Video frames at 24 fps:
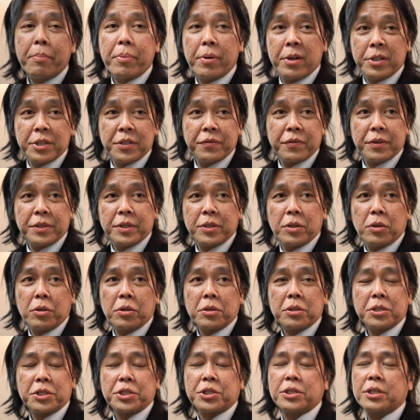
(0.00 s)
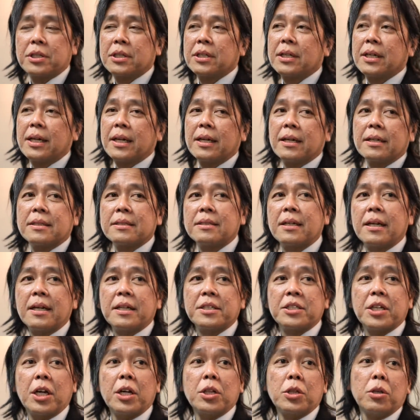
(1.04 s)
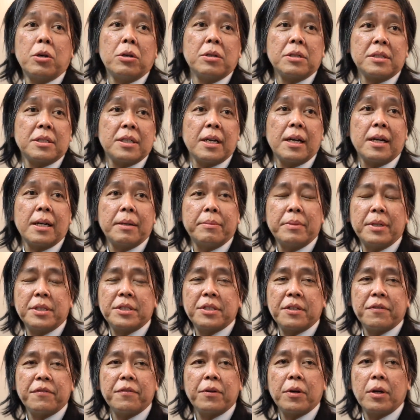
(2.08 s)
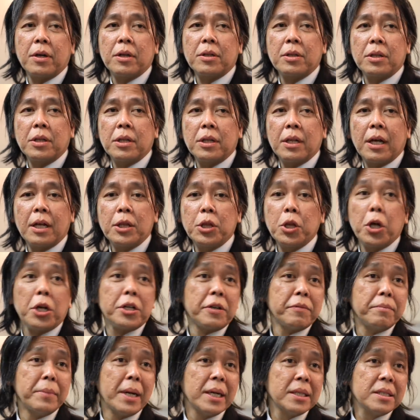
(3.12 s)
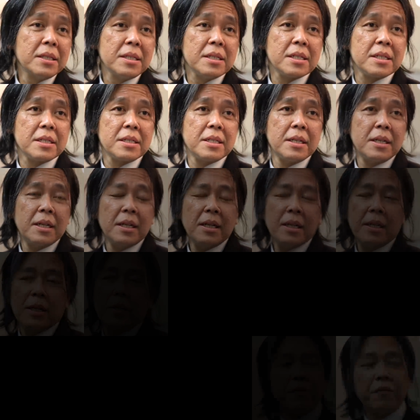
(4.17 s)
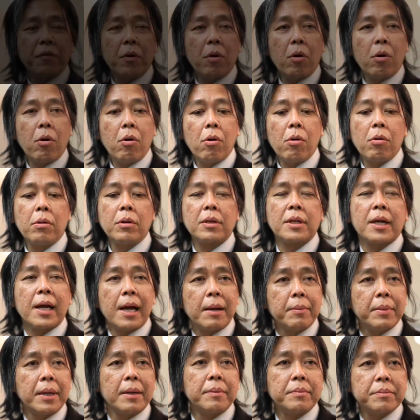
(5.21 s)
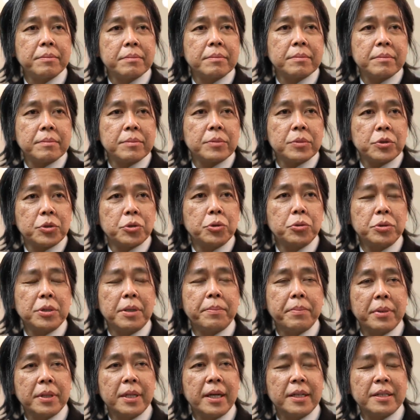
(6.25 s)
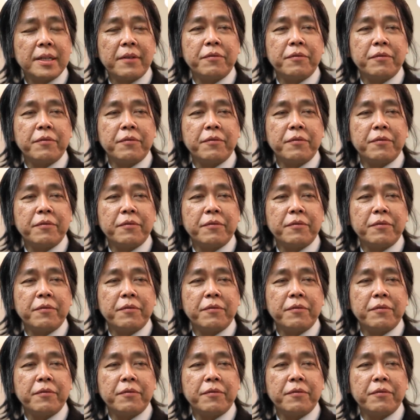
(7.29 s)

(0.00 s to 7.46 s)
preparation for the orchestra uh, takes a long time. It's a, a, a lot of months. they've all come up to the play.